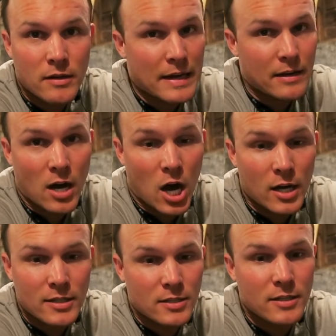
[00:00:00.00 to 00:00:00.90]
And
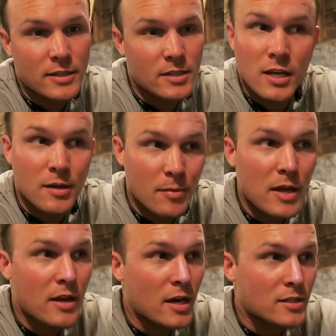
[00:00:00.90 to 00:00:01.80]
honestly, it's going to
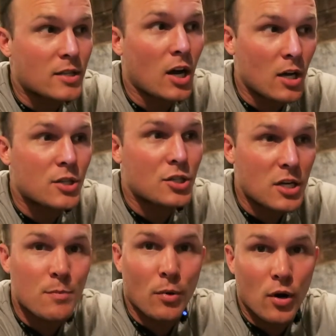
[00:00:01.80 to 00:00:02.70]
be a ton
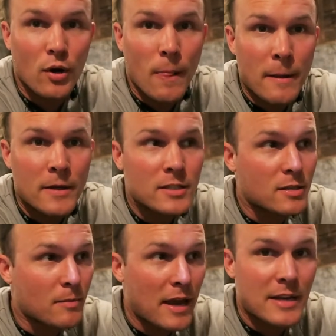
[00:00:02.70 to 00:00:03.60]
cheaper
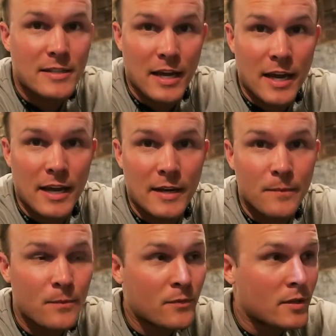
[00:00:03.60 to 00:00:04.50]
to maintain.